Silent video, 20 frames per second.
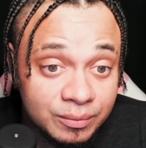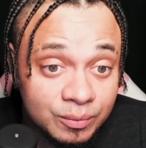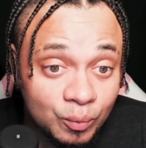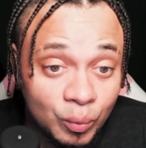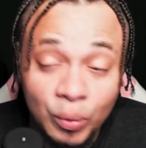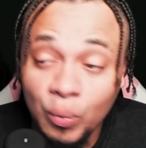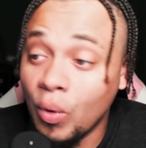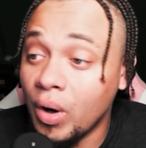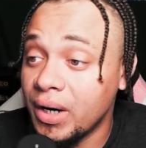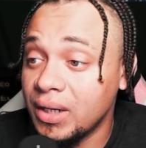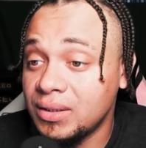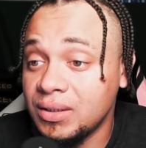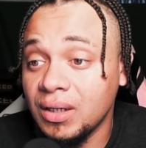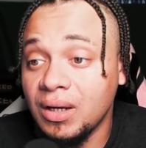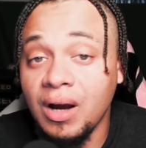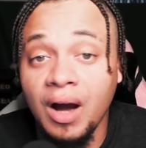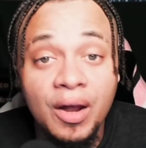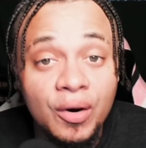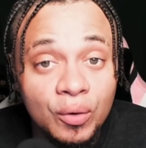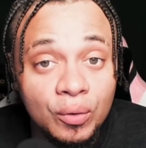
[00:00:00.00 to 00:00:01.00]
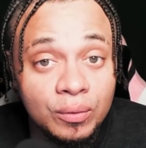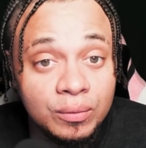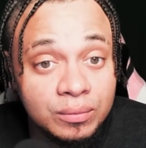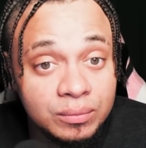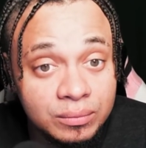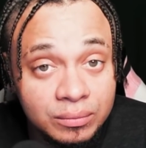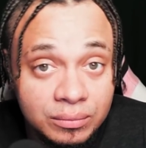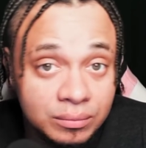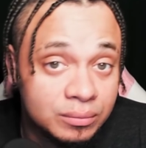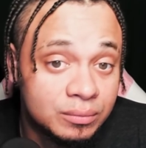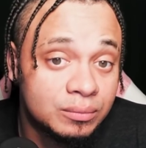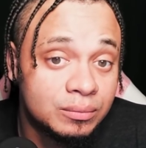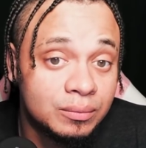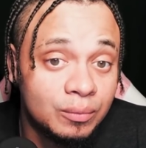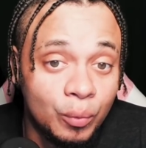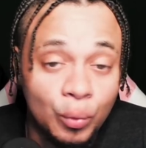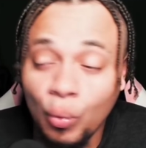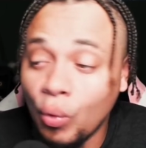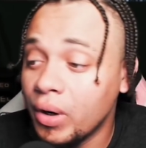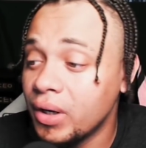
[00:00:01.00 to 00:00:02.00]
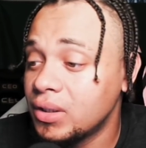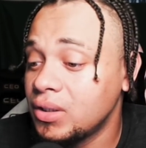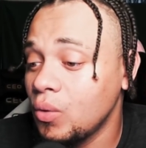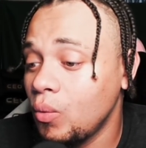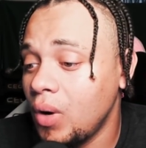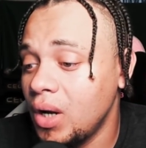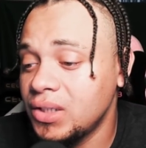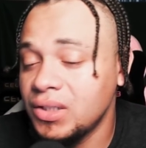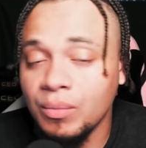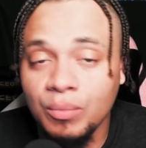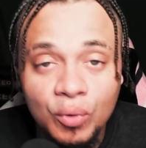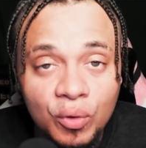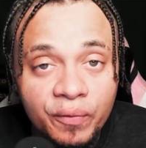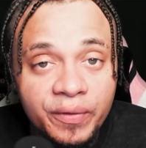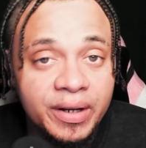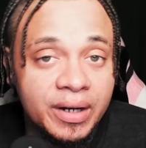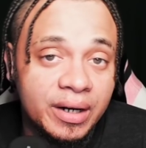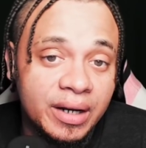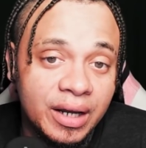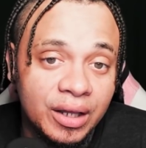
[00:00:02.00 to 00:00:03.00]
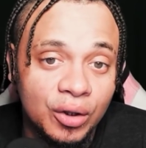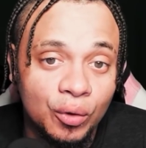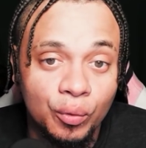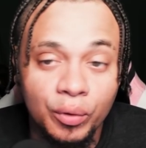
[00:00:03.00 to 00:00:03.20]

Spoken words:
We wanted to cuddle. We wanted to watch a movie together